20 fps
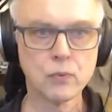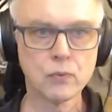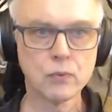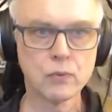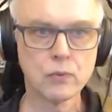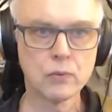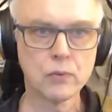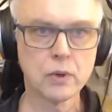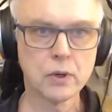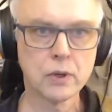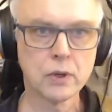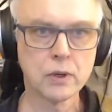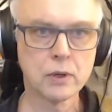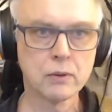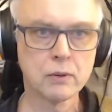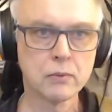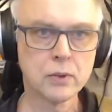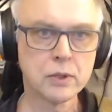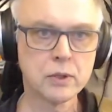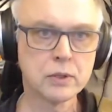
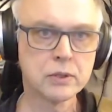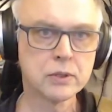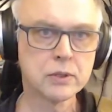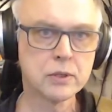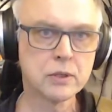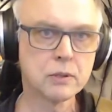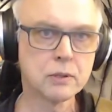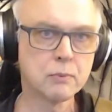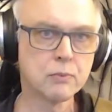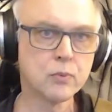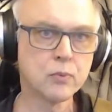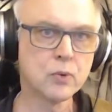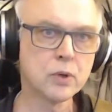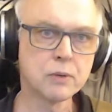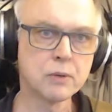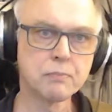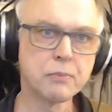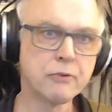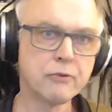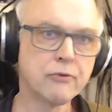when you see the wood
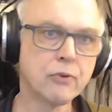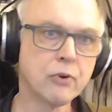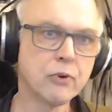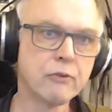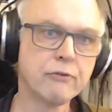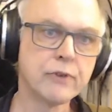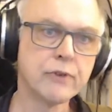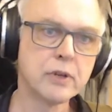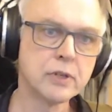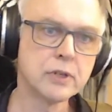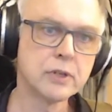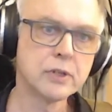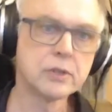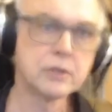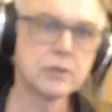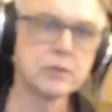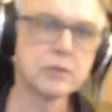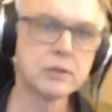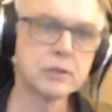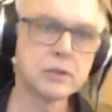before
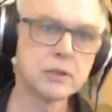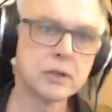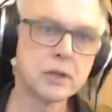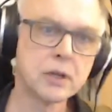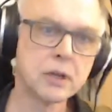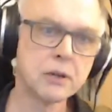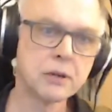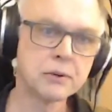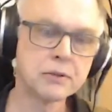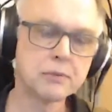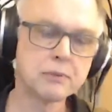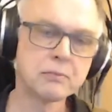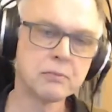finish, it looks